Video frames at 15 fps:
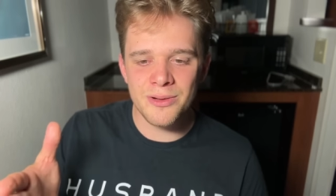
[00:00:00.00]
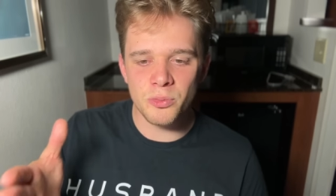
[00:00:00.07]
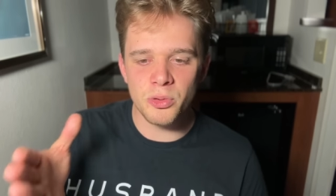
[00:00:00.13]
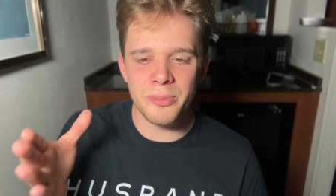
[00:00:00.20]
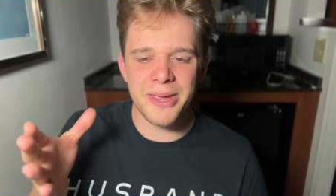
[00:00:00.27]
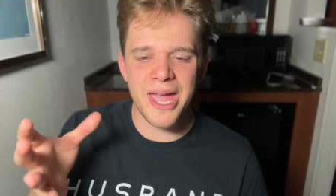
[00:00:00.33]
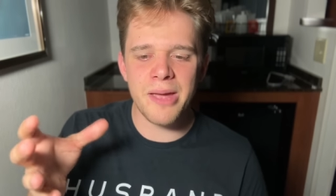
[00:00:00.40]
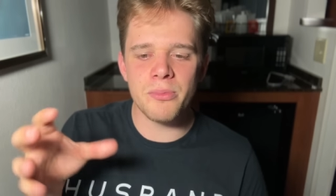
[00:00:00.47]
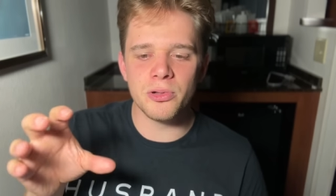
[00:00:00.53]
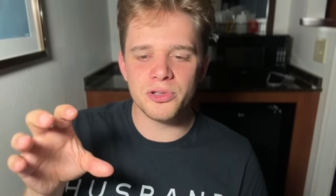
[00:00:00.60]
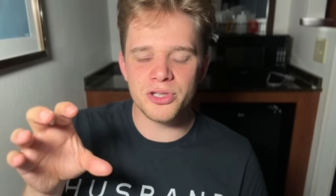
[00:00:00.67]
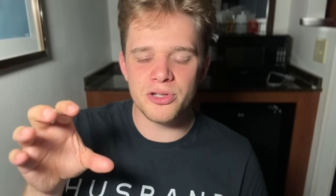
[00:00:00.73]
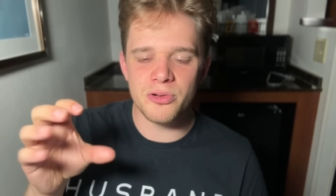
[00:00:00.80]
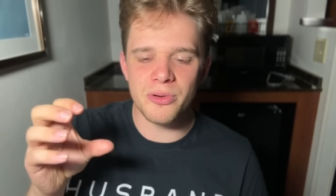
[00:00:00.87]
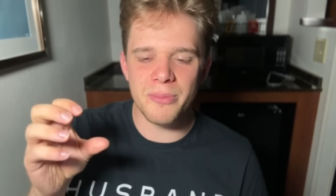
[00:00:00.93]
will be able
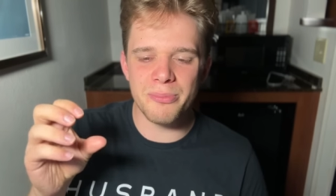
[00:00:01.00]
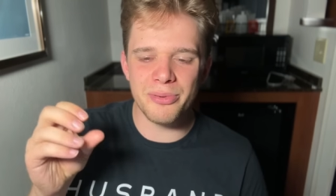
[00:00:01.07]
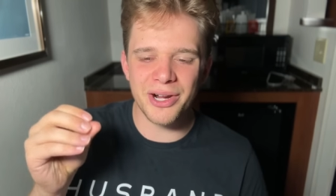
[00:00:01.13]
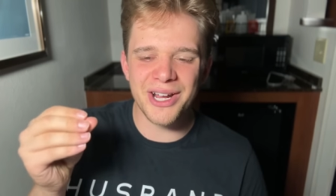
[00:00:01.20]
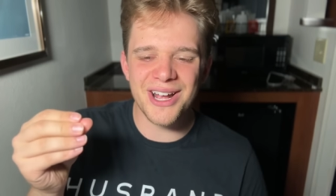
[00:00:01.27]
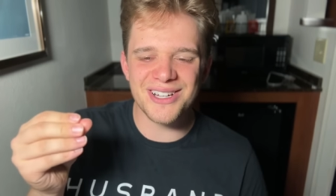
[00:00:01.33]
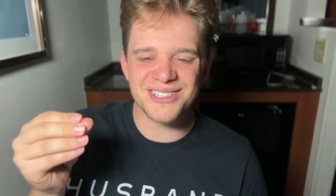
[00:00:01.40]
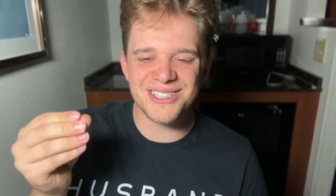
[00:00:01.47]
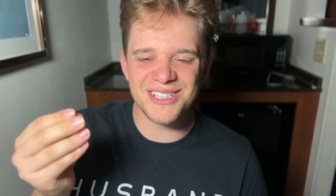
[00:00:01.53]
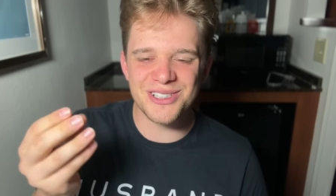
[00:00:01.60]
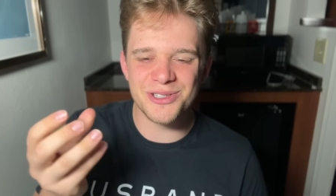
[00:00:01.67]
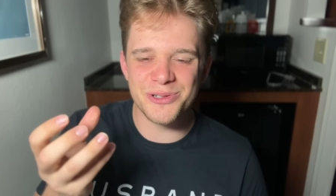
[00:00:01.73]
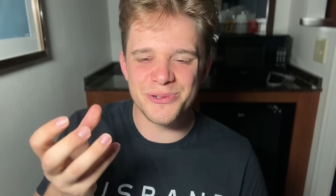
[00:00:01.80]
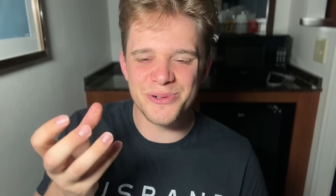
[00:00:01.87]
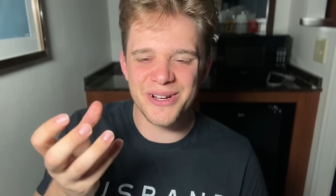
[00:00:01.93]
to bring us
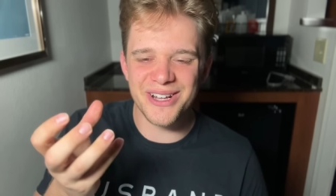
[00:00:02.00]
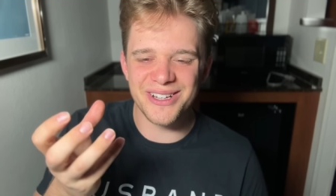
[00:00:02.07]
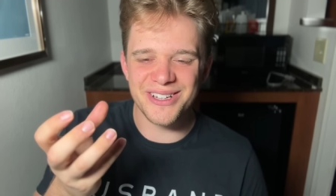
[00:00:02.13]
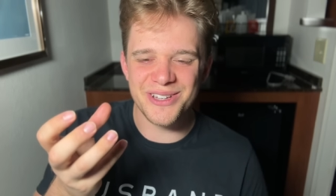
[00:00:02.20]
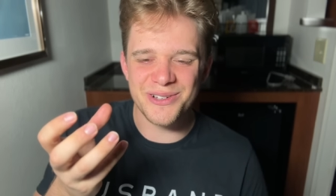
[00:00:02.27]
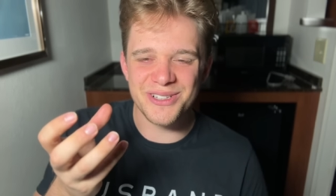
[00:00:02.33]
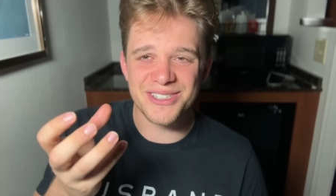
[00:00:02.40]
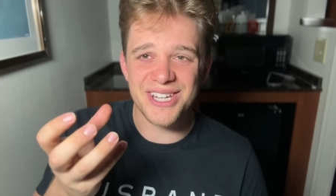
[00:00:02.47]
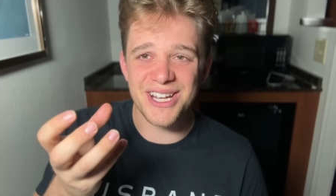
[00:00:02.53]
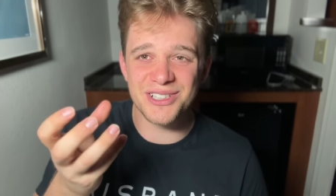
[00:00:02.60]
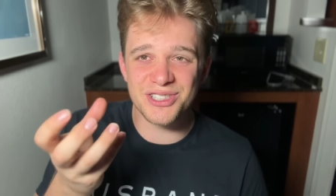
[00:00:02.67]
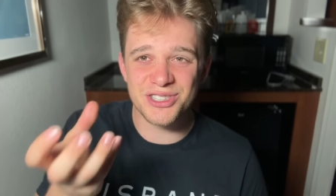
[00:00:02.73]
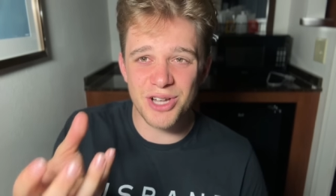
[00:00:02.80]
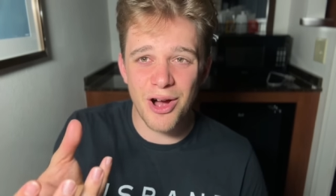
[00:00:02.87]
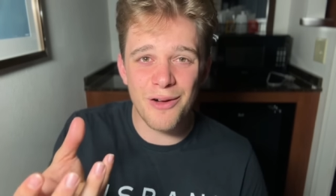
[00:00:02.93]
into, a, you could say, a
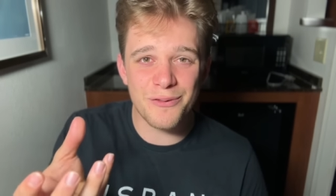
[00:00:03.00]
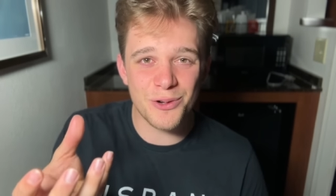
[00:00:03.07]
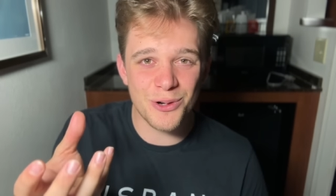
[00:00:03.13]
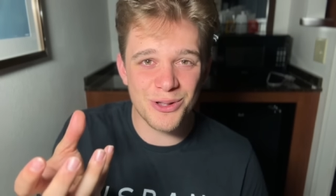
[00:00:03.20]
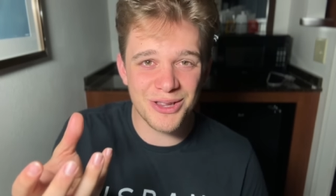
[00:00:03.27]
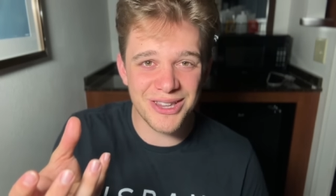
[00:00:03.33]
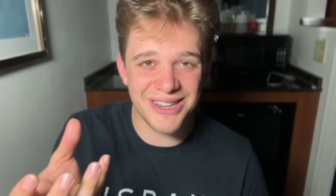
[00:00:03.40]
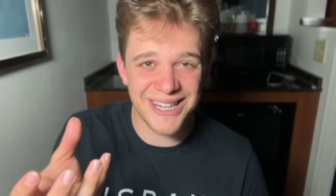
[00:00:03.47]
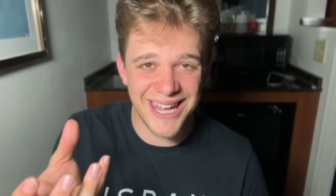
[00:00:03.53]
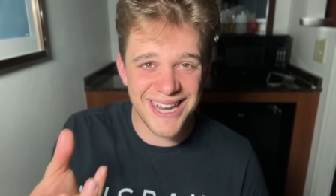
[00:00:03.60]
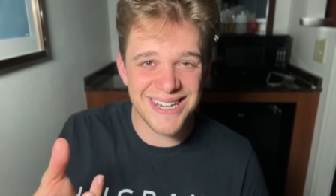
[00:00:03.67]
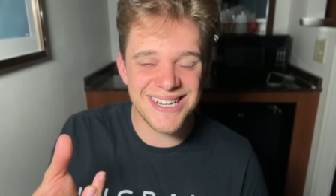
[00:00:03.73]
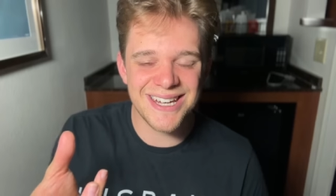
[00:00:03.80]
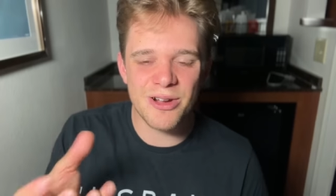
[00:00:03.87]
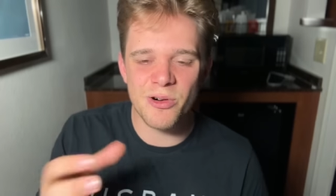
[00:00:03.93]
softer
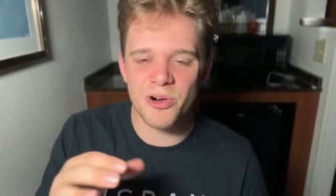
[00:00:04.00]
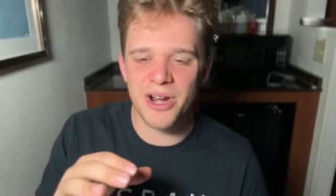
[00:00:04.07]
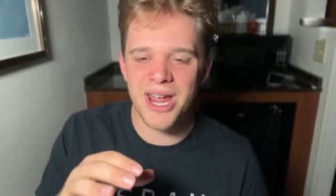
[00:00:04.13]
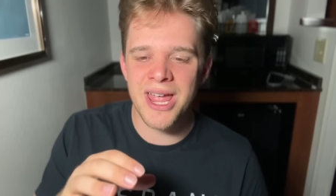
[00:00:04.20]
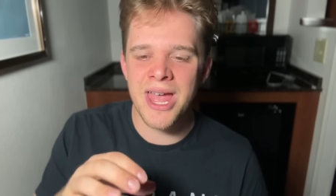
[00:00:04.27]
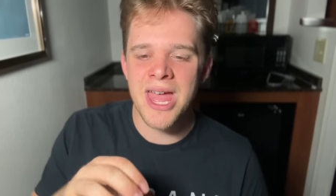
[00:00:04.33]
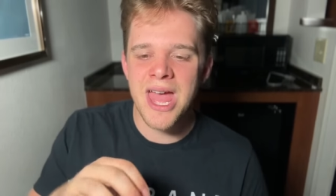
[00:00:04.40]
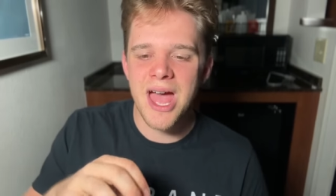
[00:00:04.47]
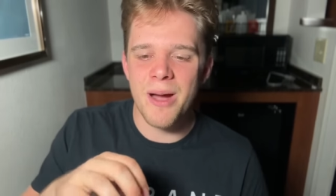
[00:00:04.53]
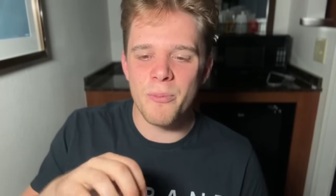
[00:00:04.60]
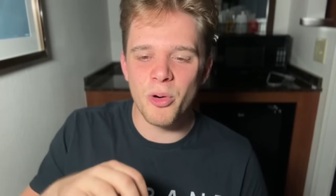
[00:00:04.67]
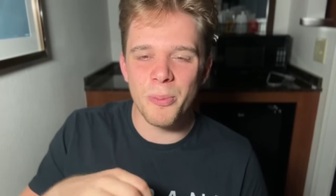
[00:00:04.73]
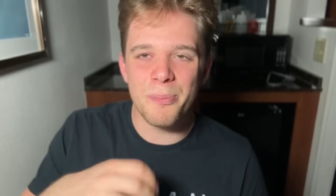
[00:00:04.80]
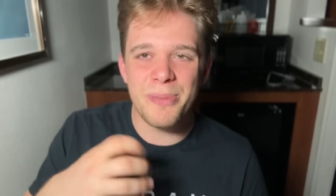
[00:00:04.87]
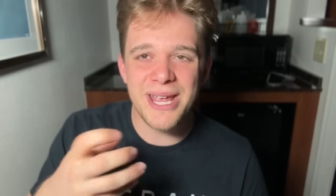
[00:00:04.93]
landing or a, a
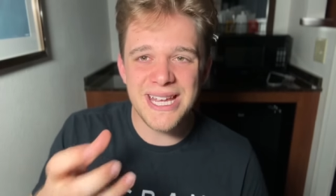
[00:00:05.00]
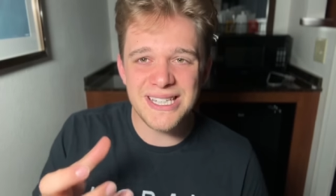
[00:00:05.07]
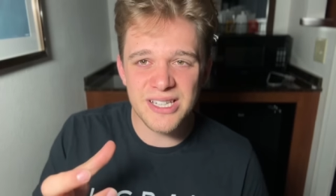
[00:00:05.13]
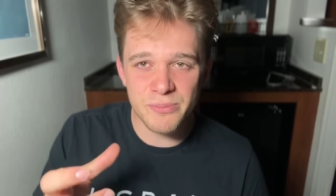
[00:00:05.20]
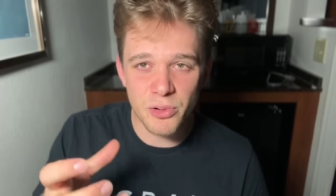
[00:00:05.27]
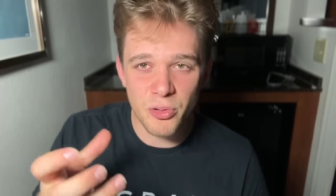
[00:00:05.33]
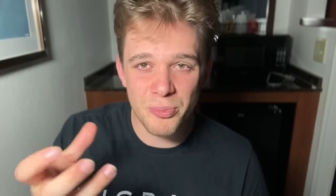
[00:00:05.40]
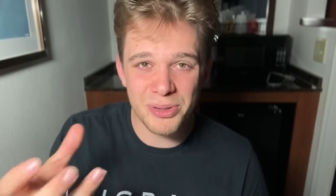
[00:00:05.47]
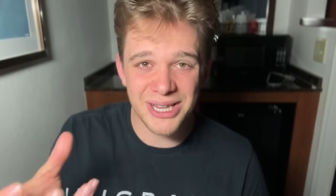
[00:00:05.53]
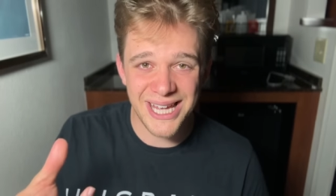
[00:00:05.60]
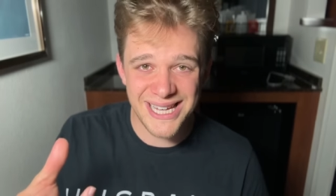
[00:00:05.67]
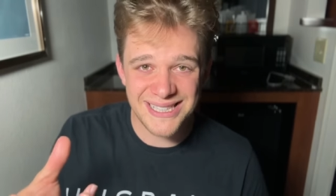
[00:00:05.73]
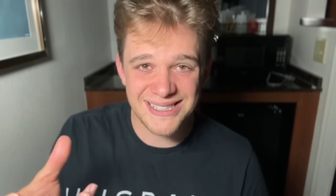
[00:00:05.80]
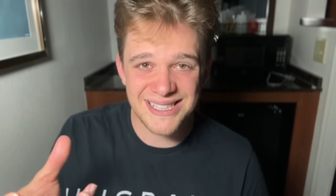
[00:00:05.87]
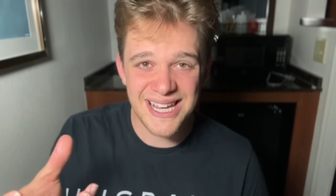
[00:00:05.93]
more peaceable
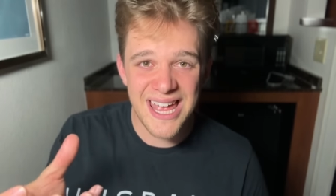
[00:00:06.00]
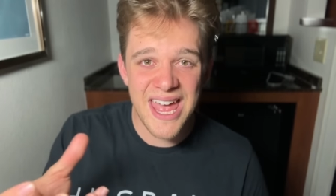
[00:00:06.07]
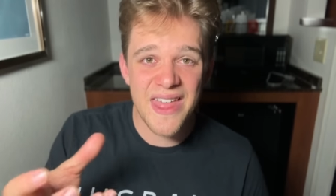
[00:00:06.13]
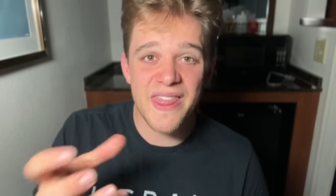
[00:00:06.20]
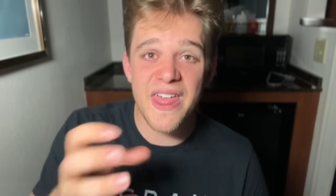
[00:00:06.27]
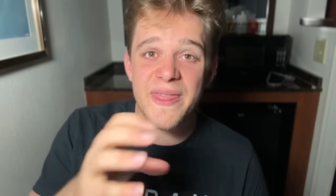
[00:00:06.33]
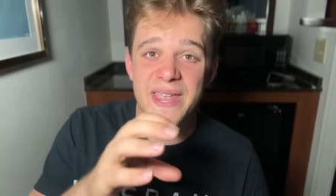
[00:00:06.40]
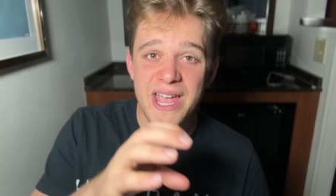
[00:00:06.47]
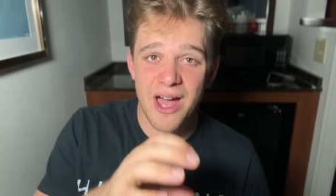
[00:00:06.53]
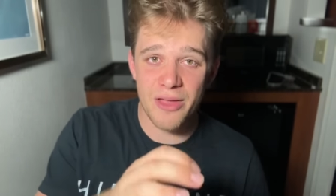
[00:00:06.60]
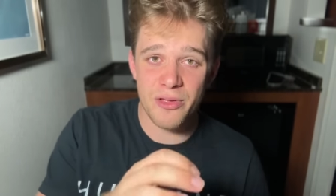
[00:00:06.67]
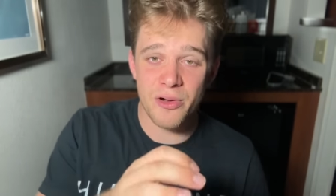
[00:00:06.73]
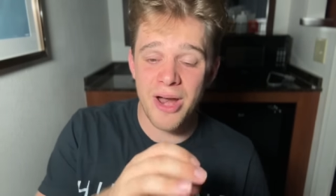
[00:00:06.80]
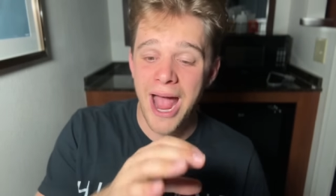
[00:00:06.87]
place than the other.